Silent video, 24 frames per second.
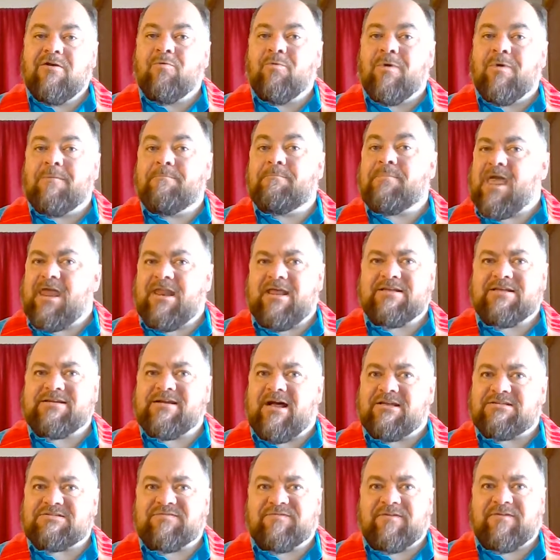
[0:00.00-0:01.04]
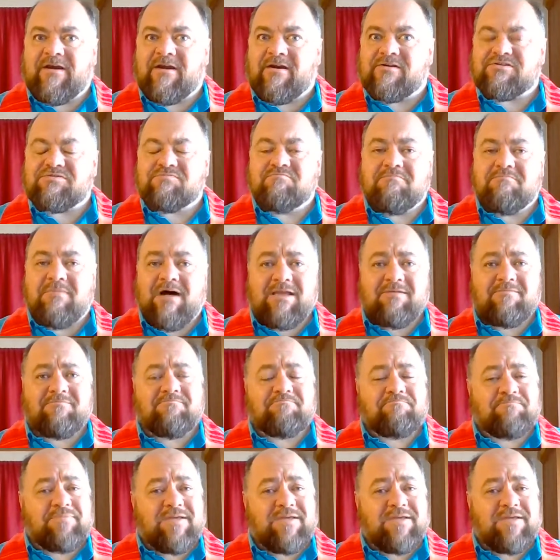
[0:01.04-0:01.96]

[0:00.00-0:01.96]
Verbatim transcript: when Pentecost fires might